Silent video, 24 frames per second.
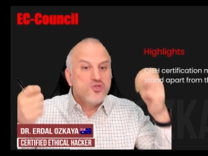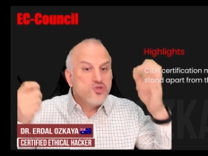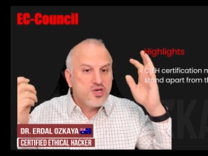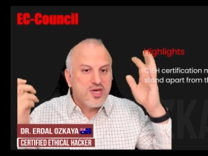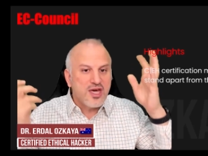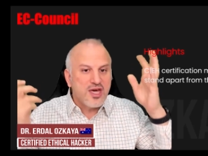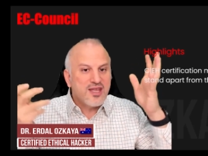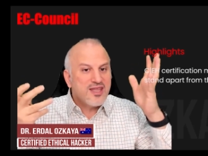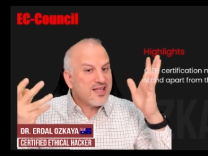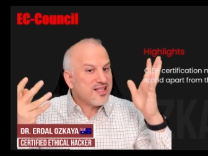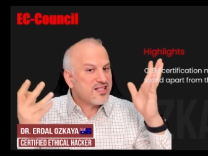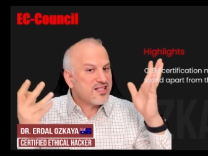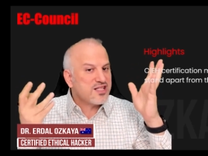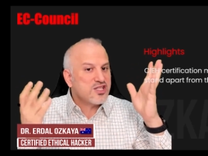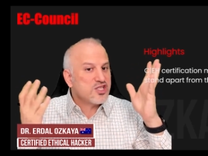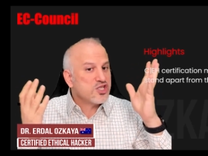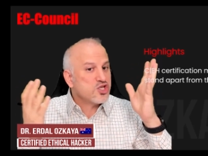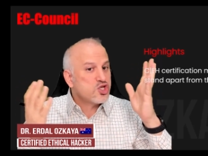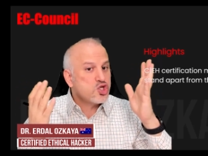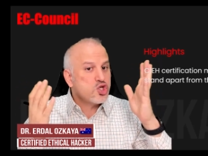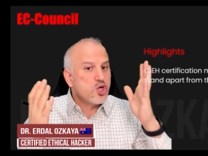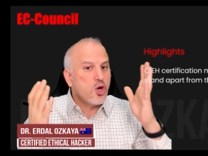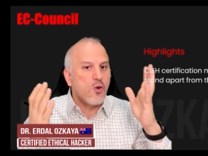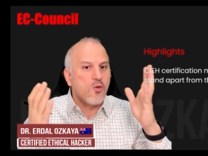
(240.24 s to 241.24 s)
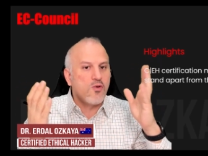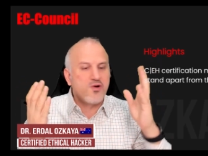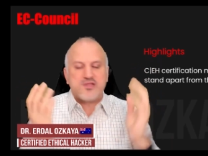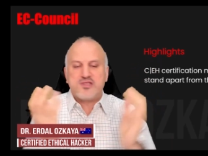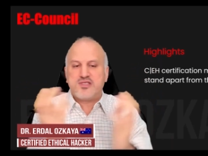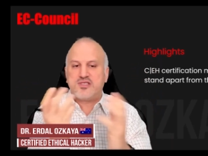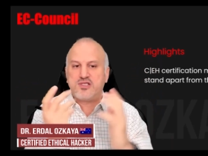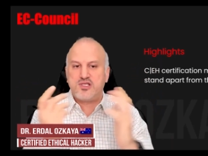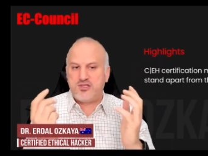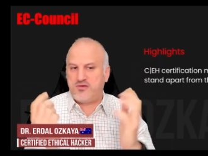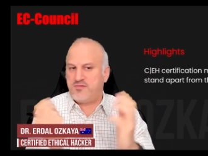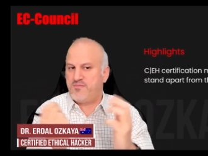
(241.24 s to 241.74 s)
cannot show it,
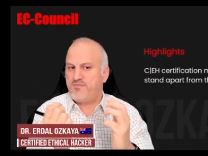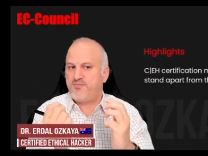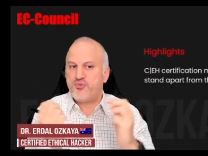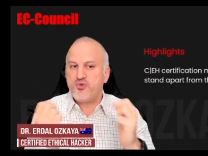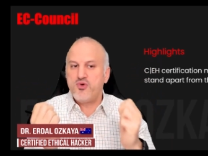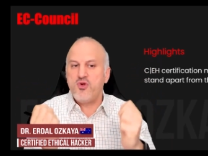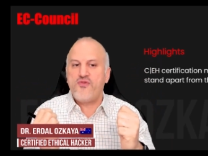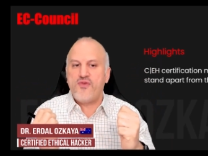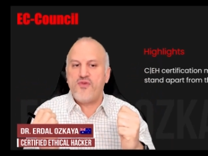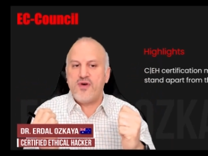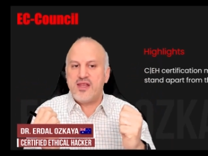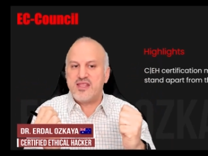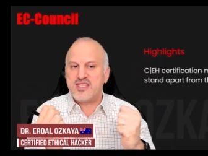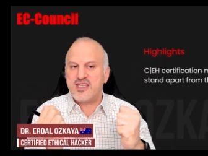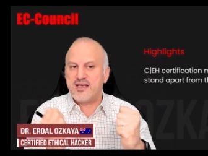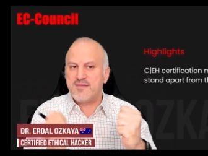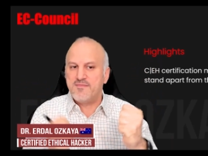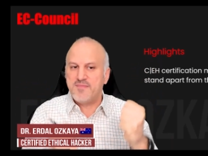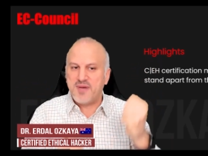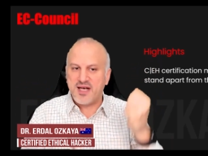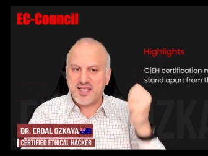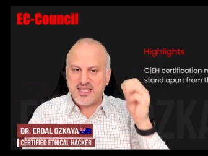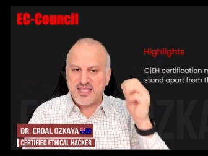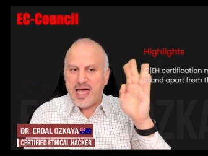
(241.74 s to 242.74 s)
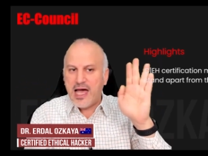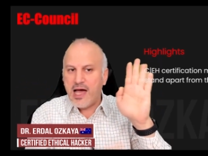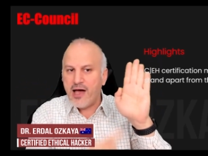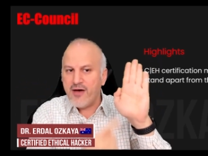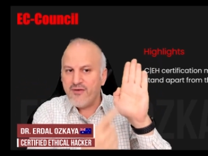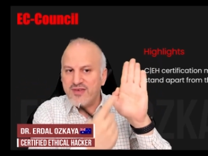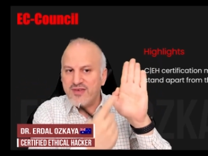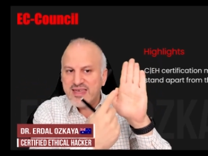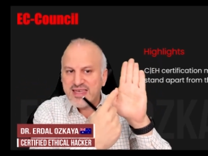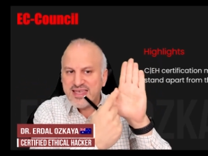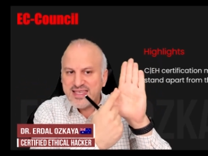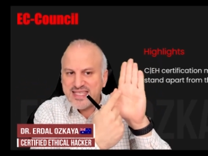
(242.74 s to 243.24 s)
proof anything. But
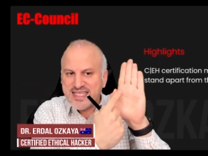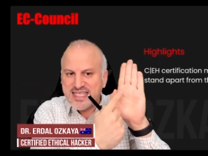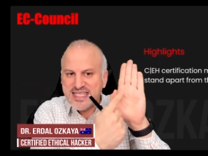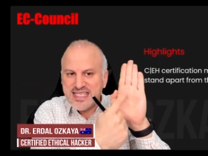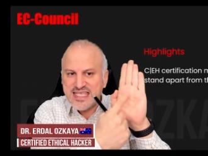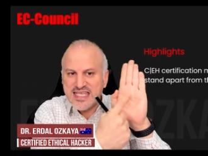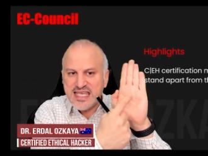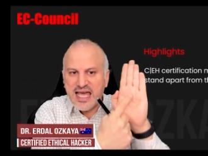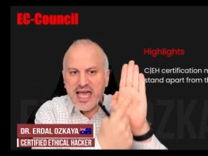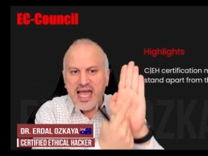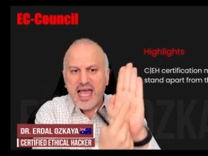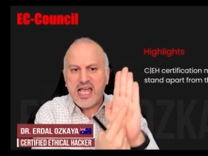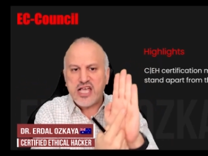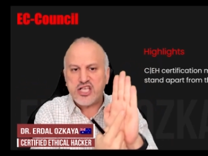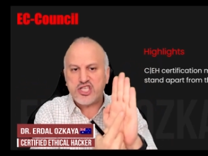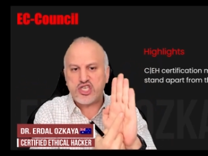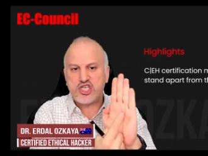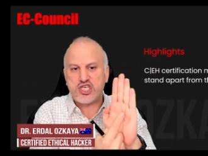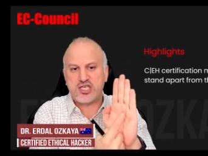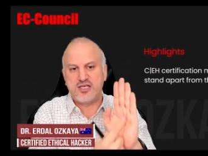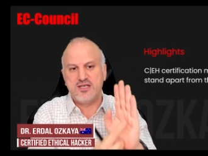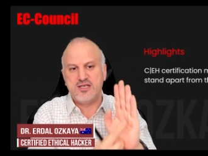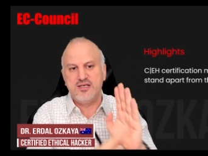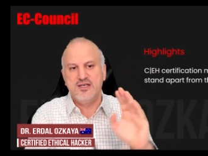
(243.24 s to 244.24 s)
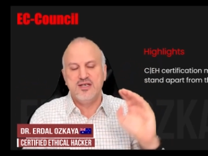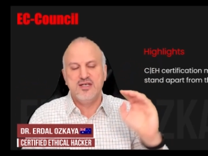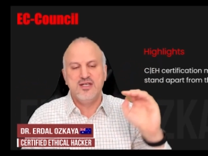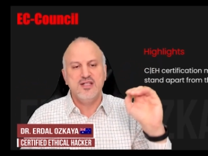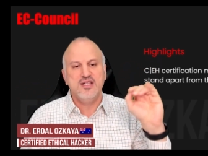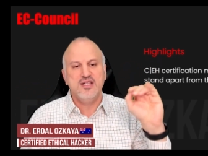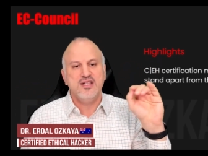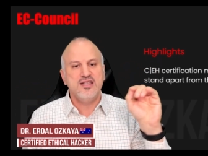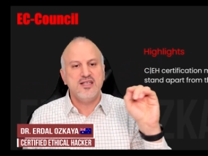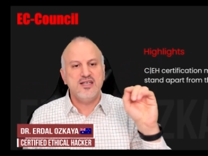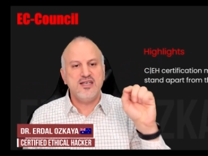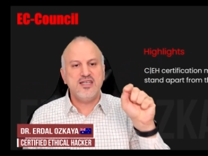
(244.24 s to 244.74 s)
having CEH
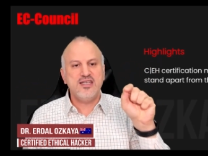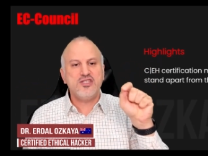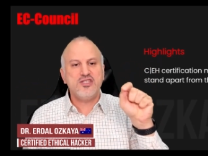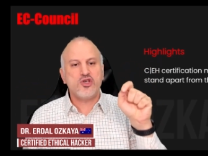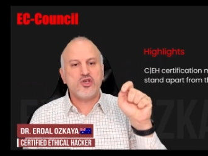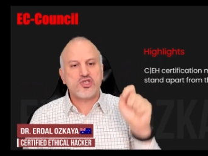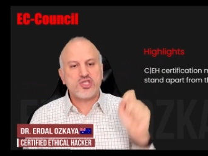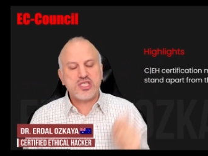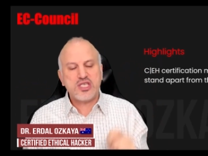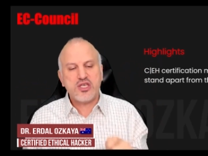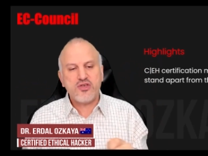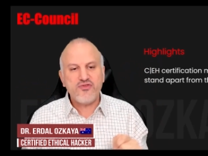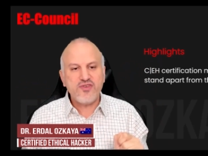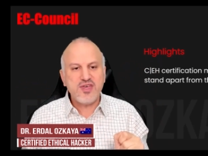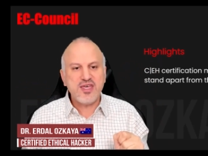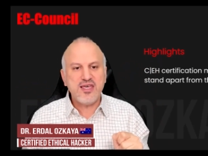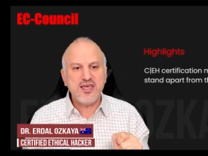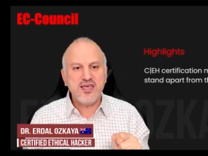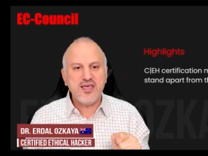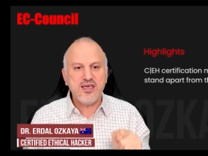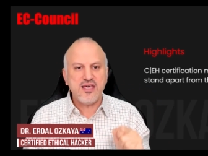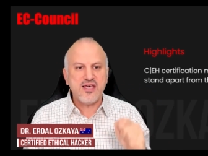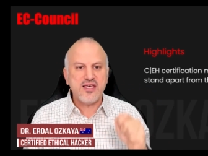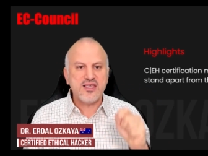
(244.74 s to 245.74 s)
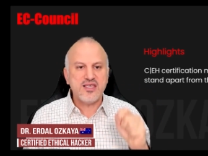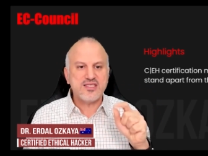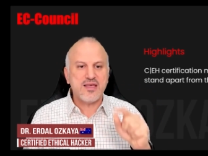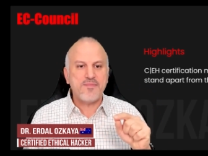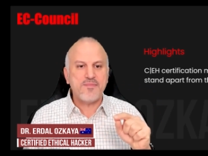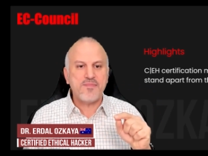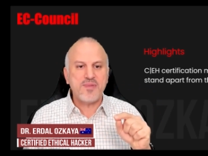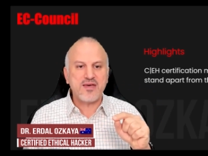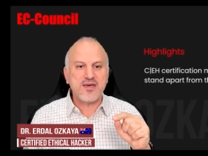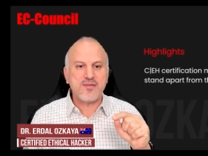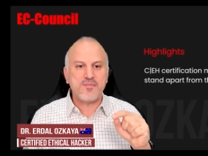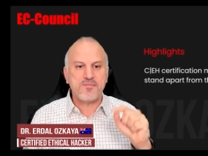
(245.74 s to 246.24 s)
in your CV is a
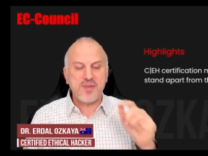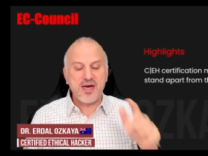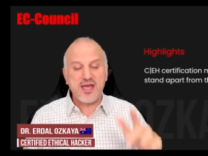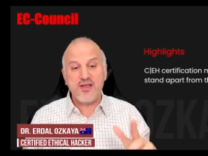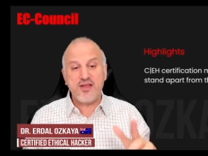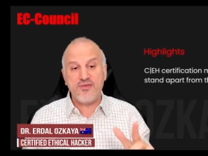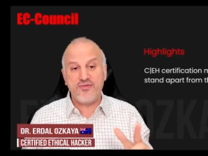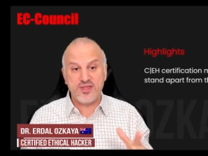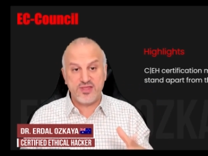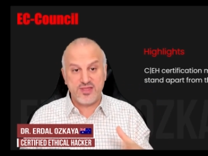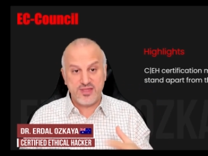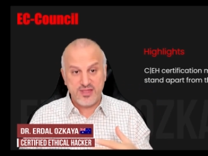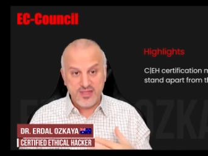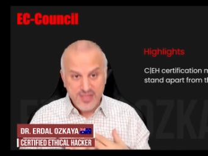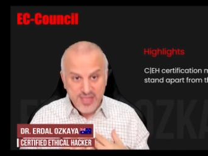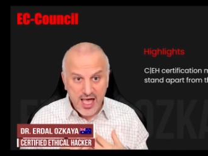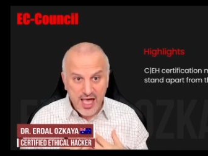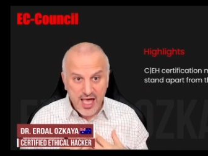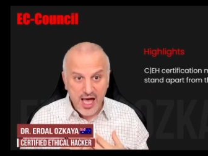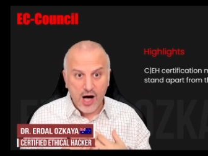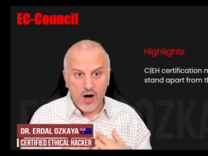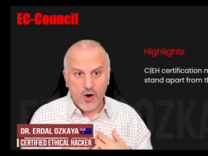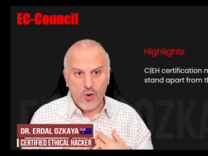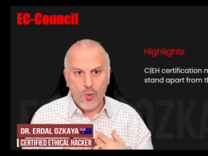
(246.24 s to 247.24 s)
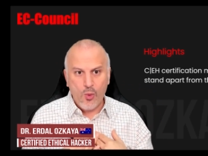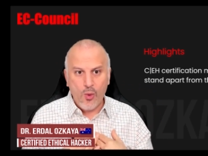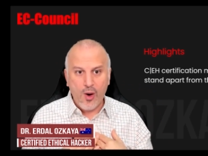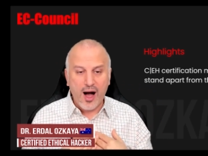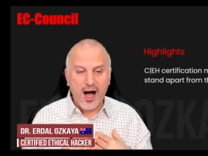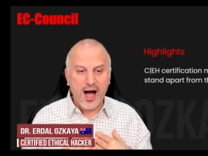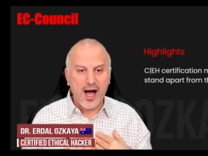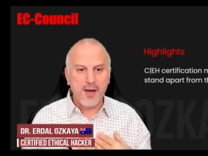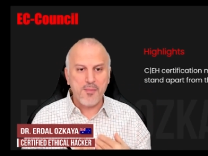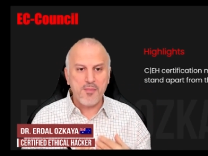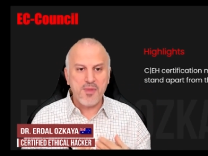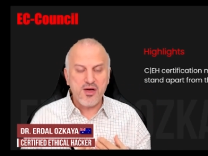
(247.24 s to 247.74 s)
big benefit. Now,
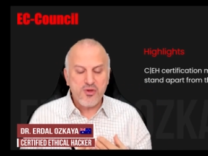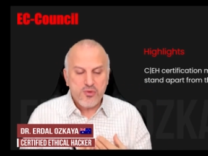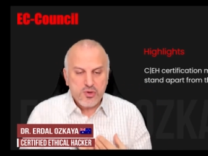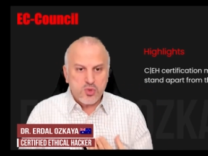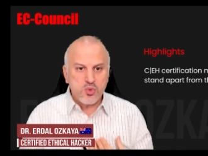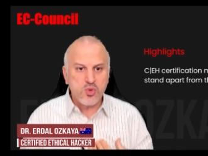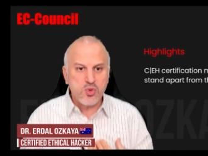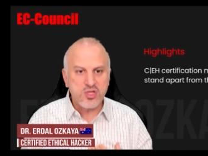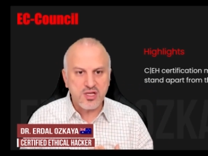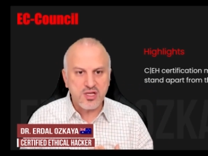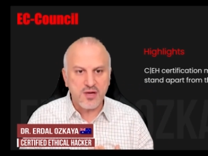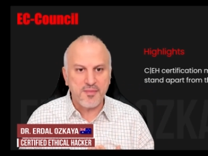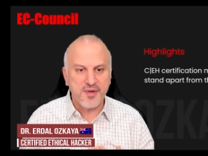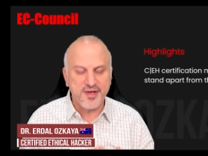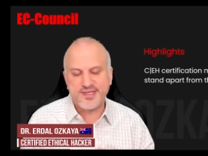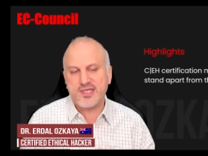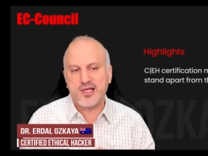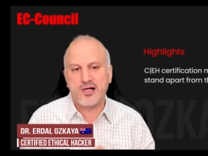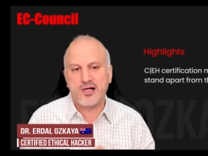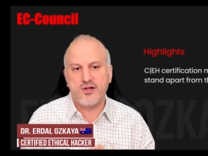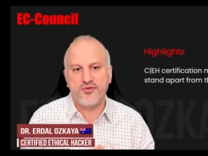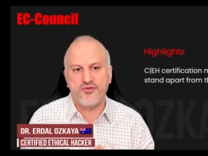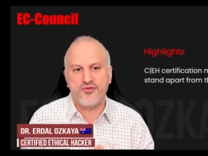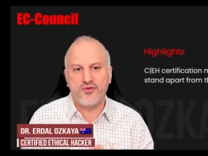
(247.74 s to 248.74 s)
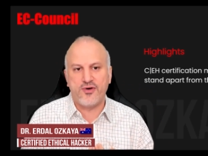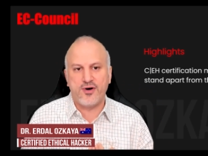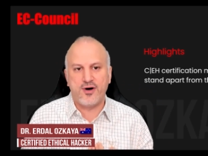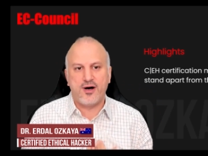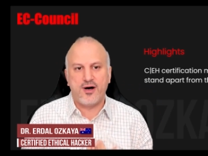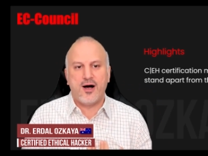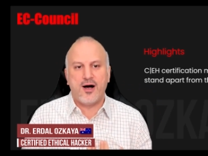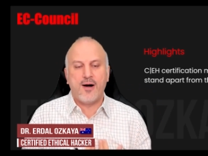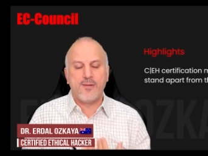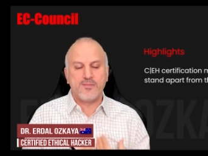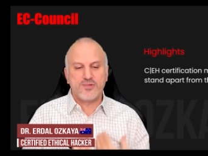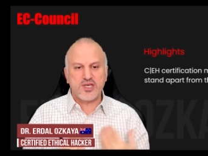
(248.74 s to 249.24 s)
I'm a recruiter myself.
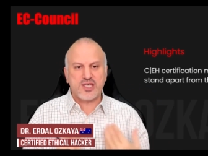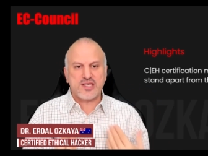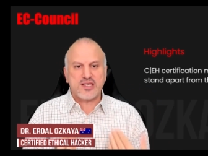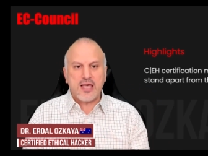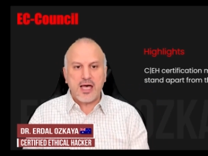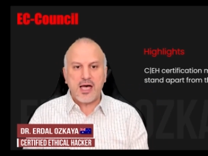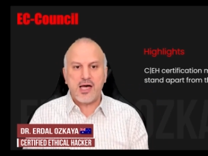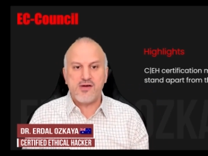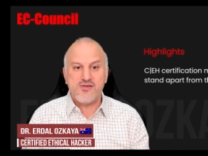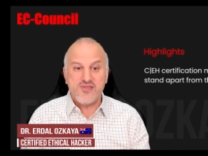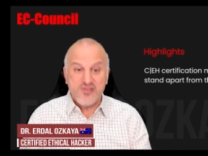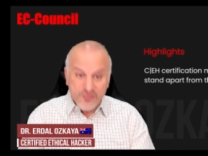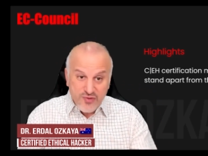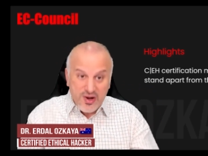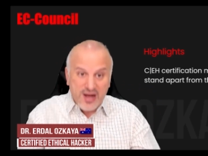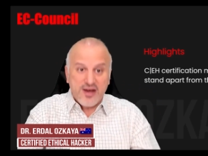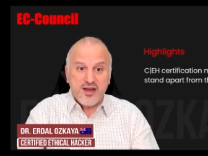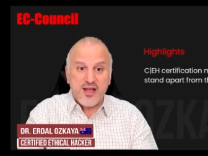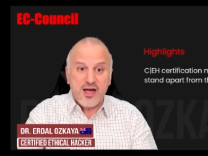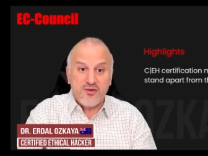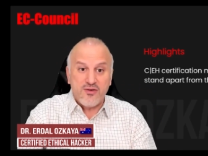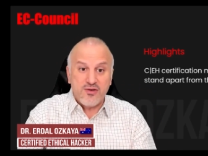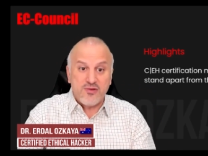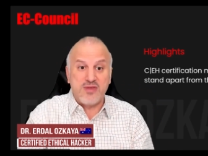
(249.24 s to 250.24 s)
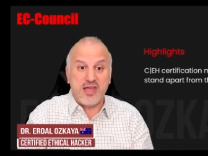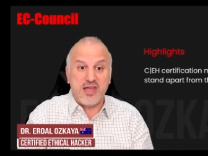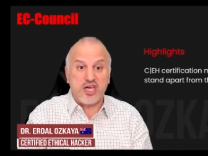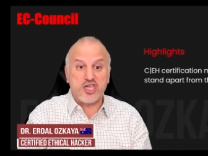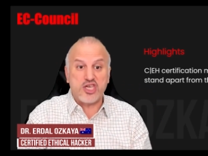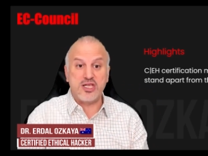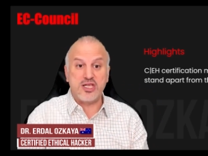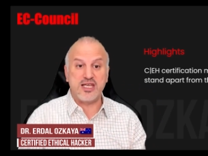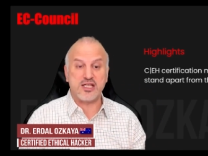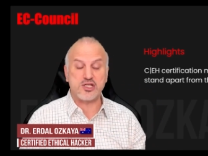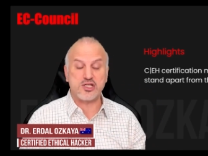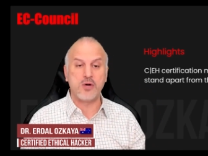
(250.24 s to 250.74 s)
I'm just hiring right now, even
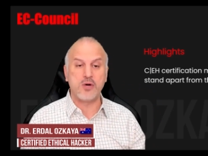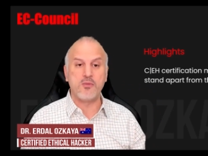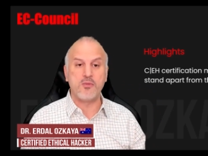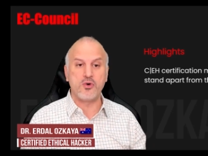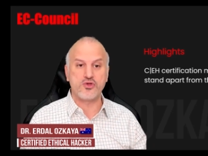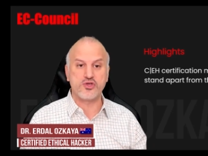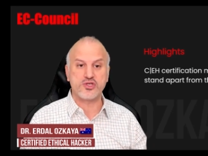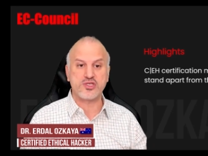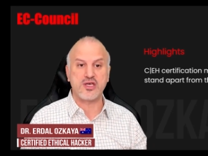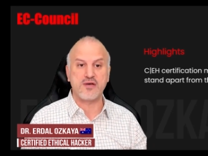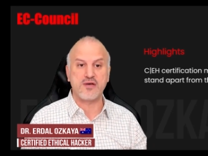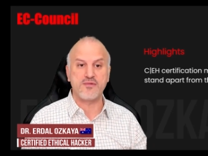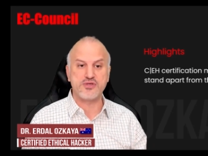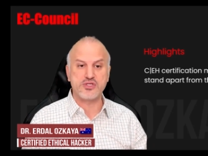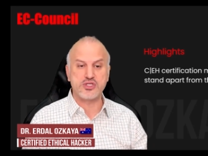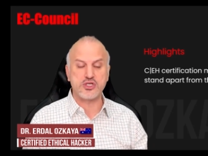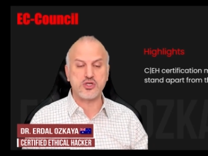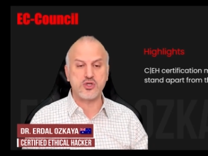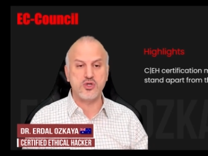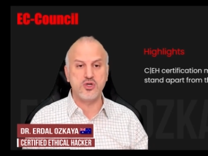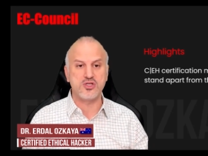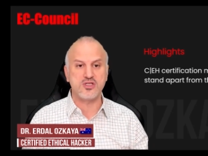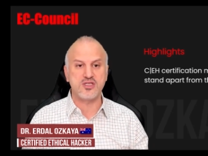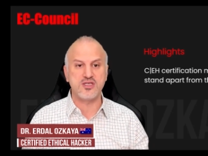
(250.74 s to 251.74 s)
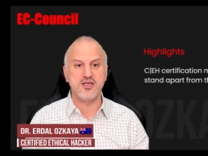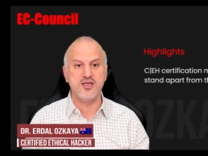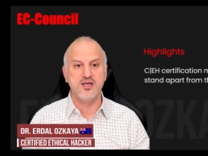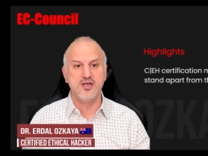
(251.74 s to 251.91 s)
actually at Comodo Cybersecurity,